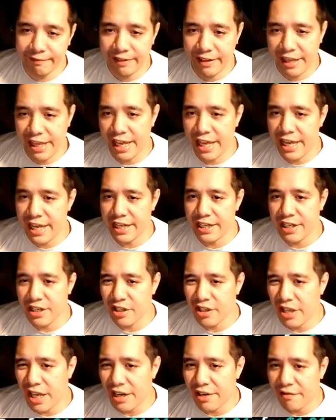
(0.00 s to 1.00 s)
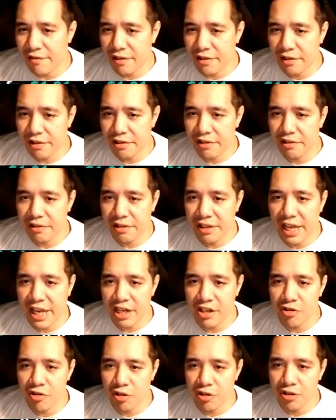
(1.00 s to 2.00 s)
And there's a lot of
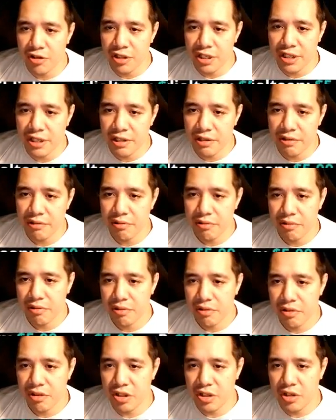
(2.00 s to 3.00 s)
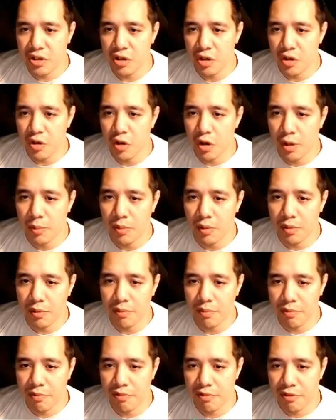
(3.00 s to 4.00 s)
Ladriels and just your normal
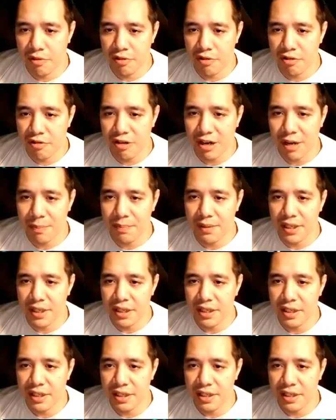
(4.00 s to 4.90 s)
crappy